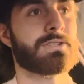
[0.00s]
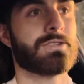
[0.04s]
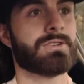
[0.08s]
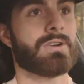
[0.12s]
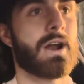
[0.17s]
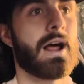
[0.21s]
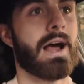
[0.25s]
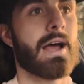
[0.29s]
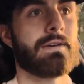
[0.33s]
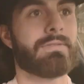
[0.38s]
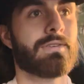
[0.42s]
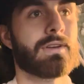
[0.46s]

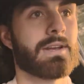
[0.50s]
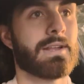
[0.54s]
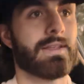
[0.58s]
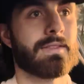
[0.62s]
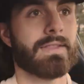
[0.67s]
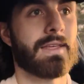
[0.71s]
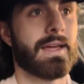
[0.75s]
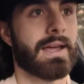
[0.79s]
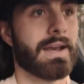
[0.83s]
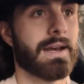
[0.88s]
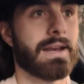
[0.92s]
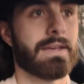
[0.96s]
drive it,
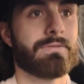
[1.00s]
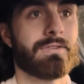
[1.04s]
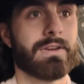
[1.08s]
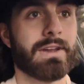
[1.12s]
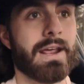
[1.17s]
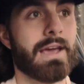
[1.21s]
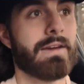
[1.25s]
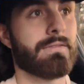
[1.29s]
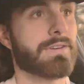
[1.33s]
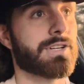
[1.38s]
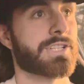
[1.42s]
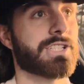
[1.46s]
and then if
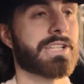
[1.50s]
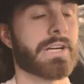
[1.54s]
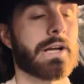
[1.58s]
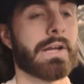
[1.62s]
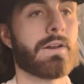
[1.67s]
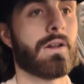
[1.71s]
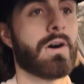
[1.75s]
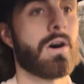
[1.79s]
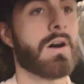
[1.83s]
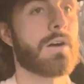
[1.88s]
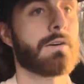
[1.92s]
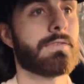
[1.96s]
it ever
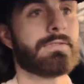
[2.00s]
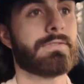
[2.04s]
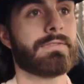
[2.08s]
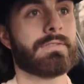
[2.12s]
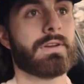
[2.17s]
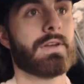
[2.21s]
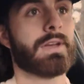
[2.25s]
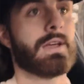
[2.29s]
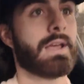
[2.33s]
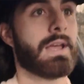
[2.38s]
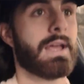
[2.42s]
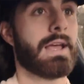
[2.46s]
shut off
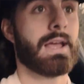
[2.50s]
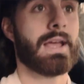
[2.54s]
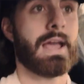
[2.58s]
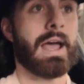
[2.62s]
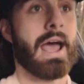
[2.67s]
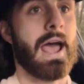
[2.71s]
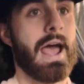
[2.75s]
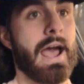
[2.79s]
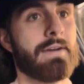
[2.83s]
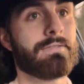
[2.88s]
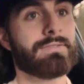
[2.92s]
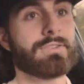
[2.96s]

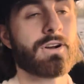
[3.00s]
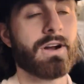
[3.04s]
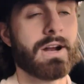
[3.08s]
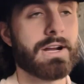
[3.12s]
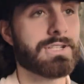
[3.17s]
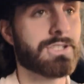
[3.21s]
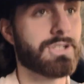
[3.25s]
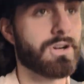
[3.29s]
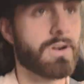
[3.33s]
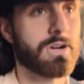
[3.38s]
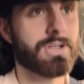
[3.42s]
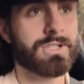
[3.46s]
after I
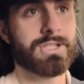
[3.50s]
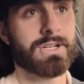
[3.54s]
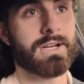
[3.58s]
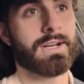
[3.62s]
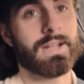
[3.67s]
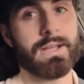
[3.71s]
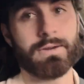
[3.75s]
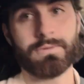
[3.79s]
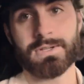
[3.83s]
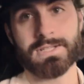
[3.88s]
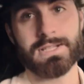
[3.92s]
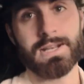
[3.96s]
charged it,
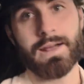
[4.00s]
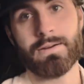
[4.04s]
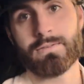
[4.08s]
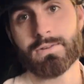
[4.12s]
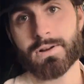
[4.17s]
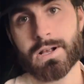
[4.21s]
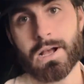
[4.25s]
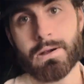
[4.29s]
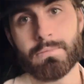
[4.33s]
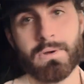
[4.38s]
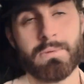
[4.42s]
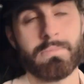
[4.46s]
it was
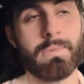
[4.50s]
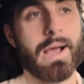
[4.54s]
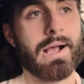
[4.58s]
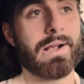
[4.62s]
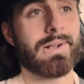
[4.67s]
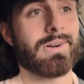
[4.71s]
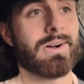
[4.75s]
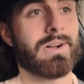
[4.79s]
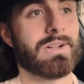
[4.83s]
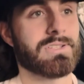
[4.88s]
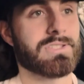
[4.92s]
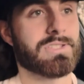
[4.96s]
never coming back
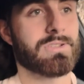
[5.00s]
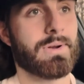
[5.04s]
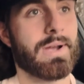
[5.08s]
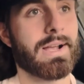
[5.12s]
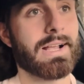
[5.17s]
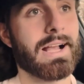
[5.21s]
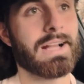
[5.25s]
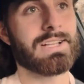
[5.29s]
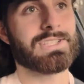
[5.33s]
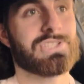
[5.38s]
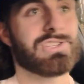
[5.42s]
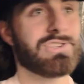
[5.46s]
on. So I
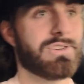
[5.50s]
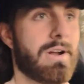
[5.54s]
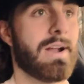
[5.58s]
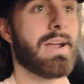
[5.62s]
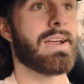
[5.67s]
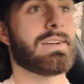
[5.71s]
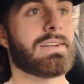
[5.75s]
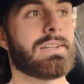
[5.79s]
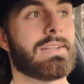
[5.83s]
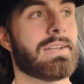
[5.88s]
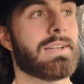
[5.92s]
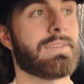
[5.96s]
got
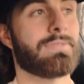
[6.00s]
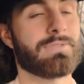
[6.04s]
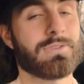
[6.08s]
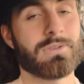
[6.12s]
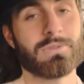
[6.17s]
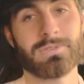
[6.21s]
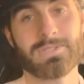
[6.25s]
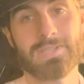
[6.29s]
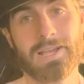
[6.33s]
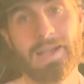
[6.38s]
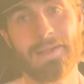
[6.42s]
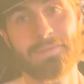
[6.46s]
stranded a
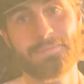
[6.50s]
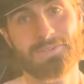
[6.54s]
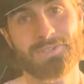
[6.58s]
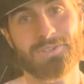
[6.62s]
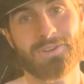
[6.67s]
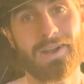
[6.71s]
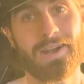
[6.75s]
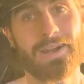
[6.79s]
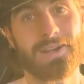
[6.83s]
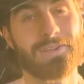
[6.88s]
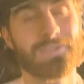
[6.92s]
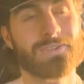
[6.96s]
few times
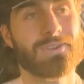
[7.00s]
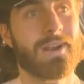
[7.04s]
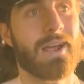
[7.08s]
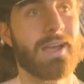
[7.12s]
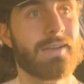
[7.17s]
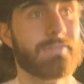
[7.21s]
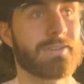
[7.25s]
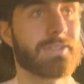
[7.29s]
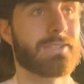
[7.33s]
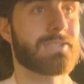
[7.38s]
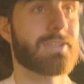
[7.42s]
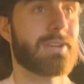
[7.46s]
trying to
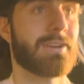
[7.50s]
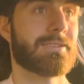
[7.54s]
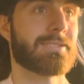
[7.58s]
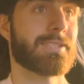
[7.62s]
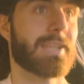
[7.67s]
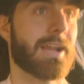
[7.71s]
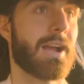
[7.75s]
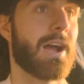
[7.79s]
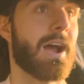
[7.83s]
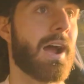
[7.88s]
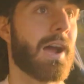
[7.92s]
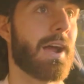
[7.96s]
drive it. So I was
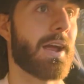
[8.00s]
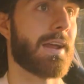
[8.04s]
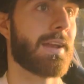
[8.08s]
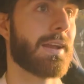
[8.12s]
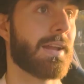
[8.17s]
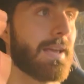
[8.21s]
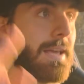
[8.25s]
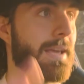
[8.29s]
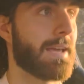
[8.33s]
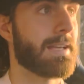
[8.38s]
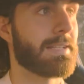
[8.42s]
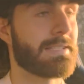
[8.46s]
like, all right,
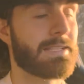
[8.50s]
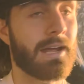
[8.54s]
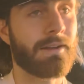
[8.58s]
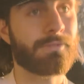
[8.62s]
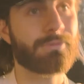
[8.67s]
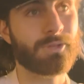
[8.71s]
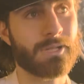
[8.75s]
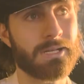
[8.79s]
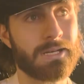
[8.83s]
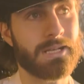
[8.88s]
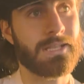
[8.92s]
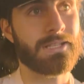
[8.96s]

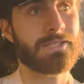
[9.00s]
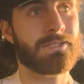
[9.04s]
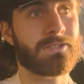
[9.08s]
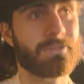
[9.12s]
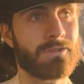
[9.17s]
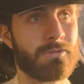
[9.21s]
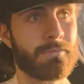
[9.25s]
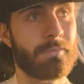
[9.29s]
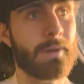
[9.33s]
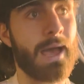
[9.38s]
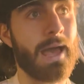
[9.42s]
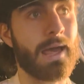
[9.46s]
definitely needs a
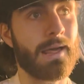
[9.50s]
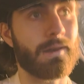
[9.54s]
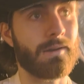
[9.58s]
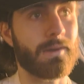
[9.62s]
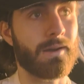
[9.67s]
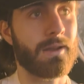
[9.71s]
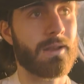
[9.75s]
new battery.